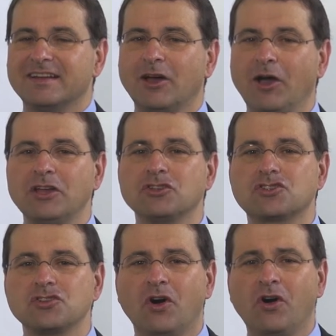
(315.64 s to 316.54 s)
Now, in
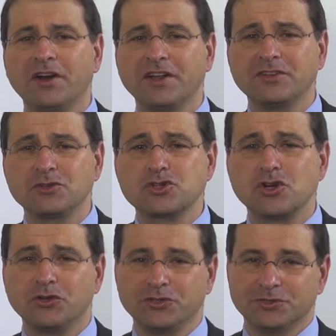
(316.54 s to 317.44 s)
order to
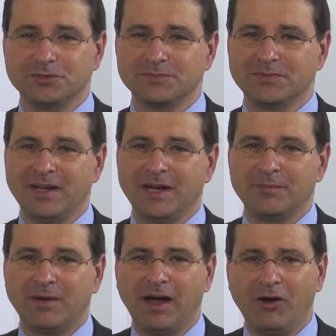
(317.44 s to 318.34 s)
show you
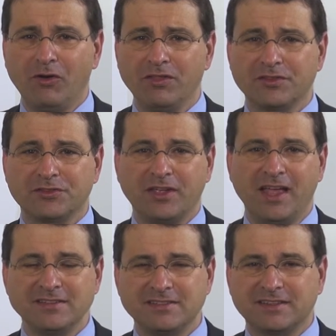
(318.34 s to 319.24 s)
how the
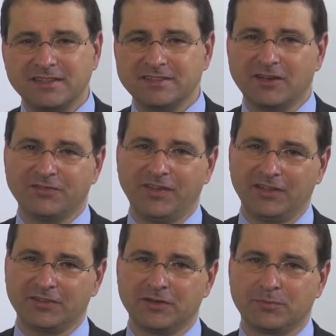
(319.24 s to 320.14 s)
stochastic discount
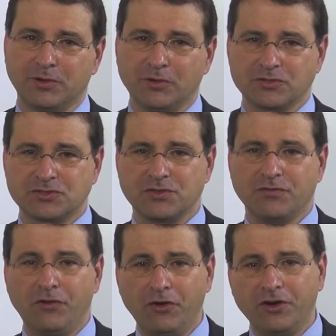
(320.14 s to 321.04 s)
factor approach
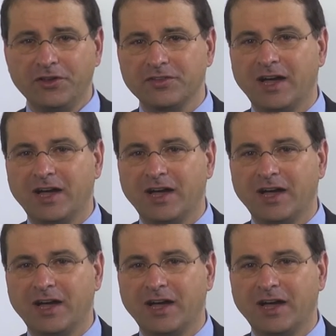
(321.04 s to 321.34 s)
works,